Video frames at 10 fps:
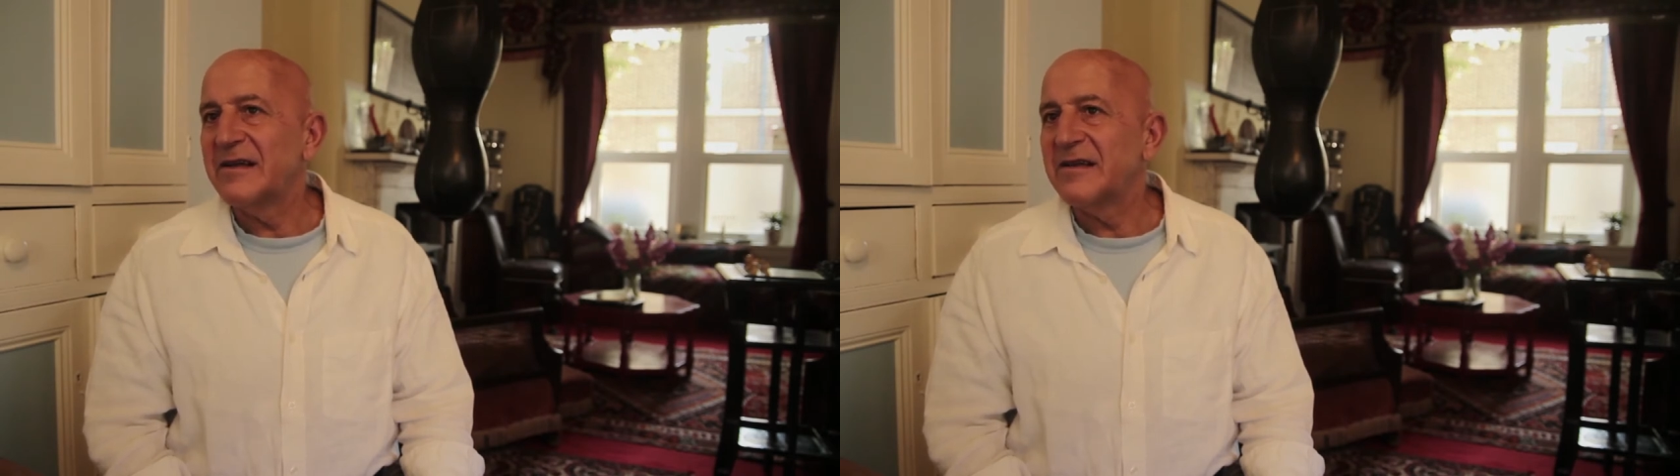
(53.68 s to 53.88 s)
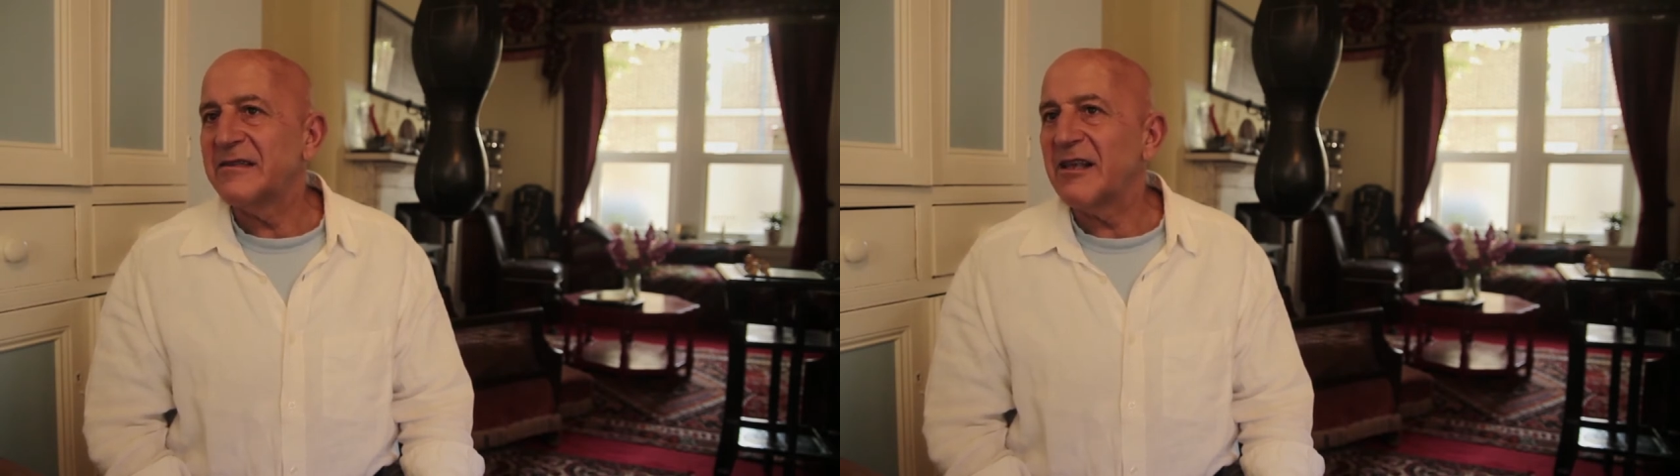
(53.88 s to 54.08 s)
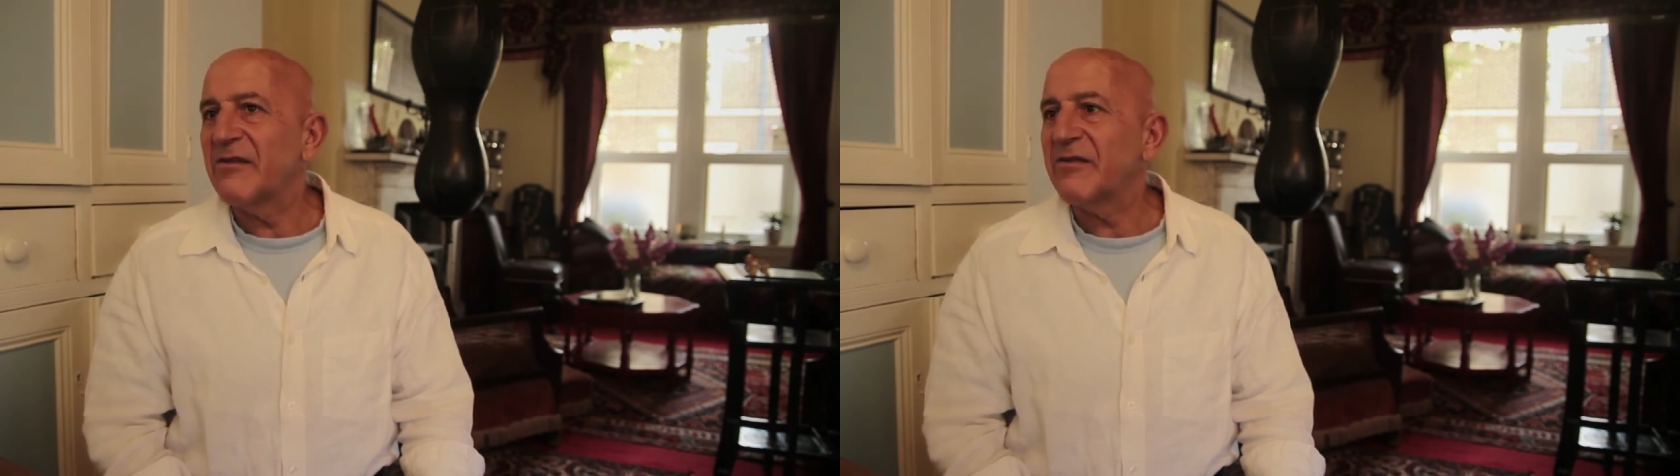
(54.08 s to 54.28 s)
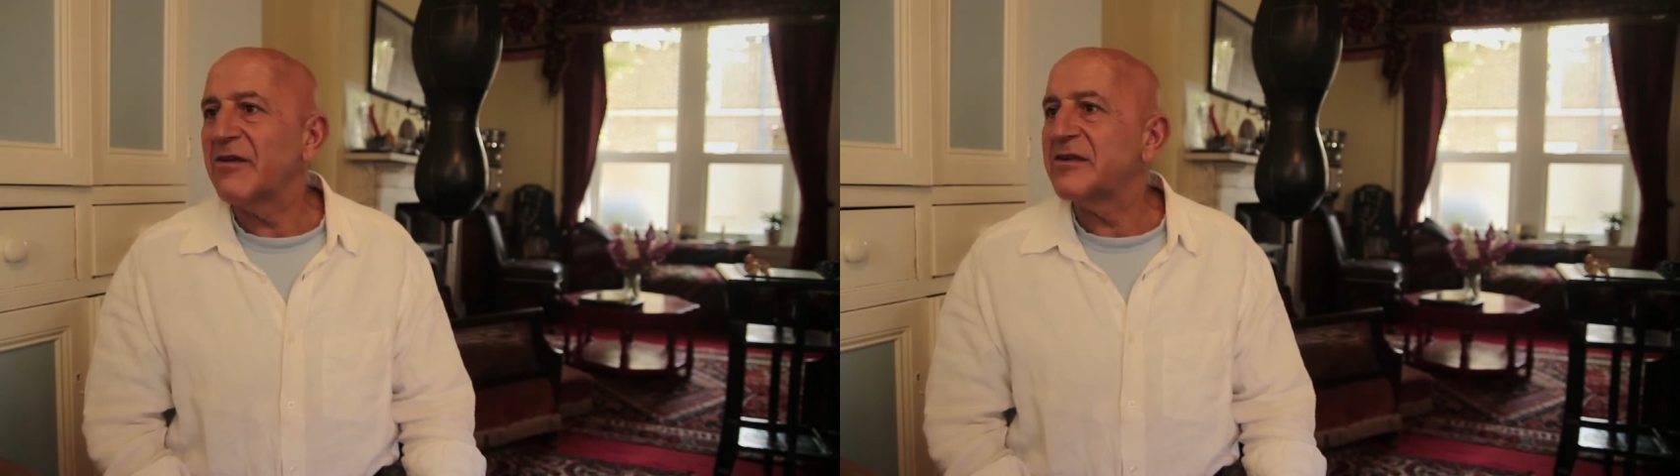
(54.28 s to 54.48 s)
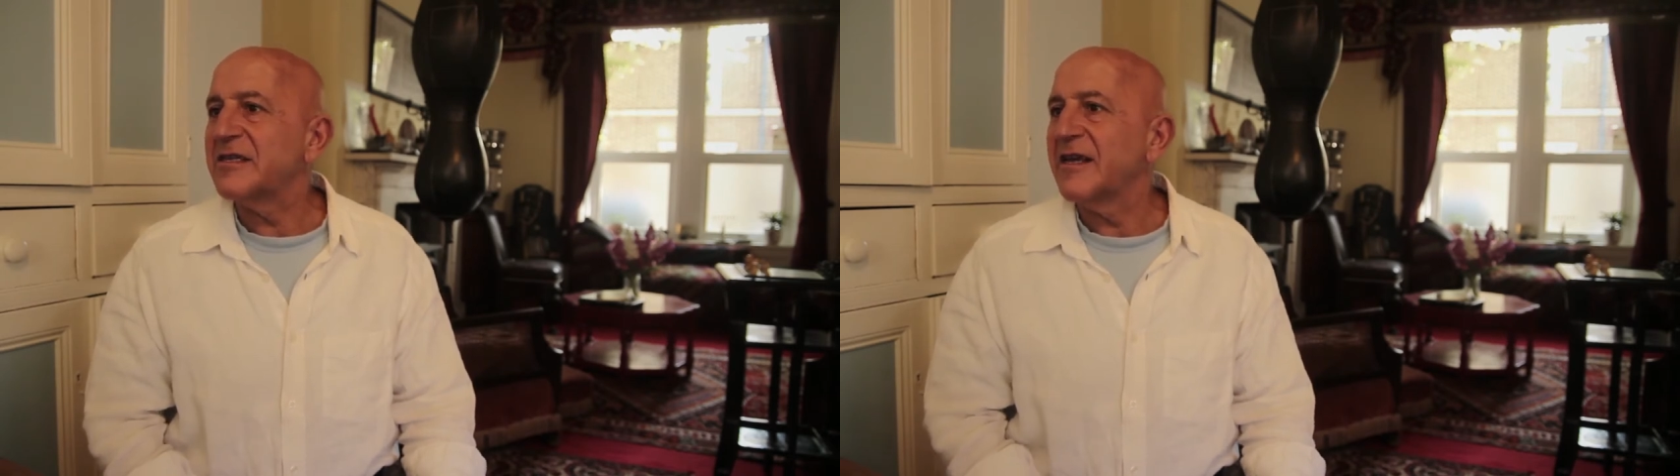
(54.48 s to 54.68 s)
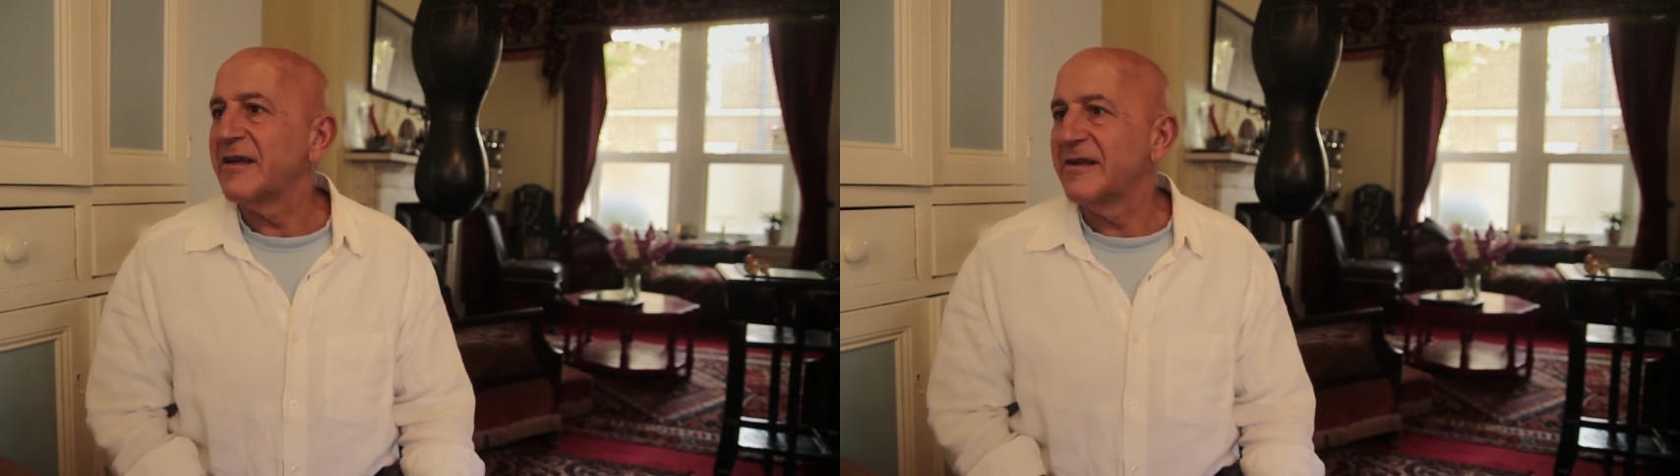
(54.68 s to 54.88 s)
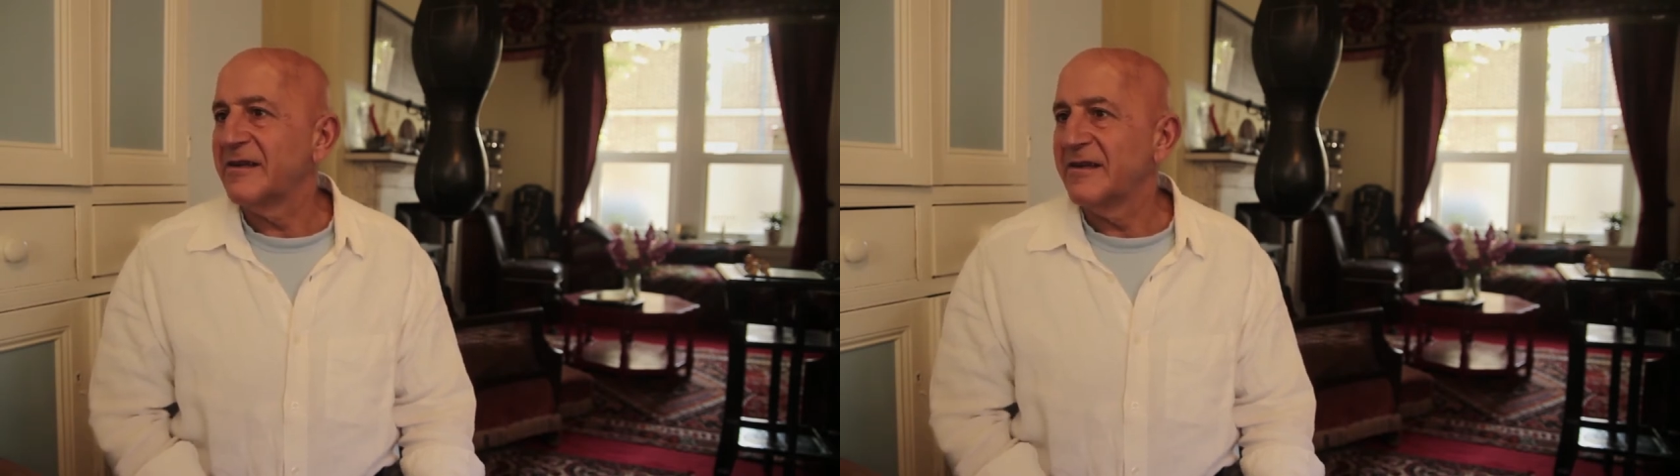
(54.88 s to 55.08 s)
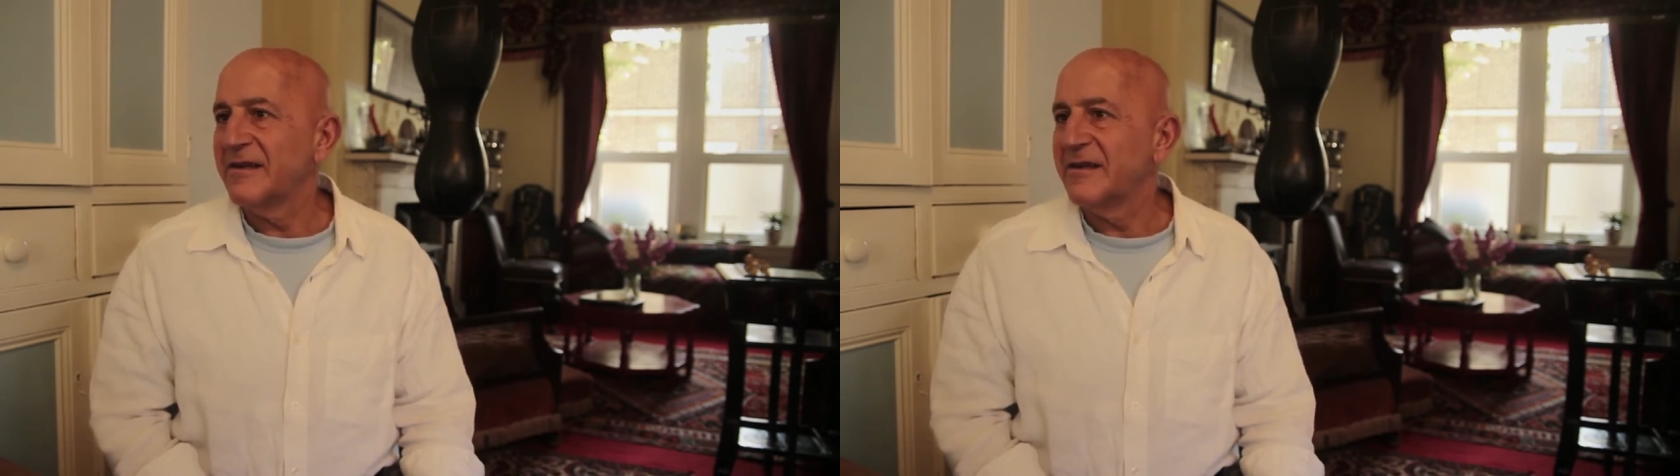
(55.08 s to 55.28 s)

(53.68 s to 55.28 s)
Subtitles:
self-concern.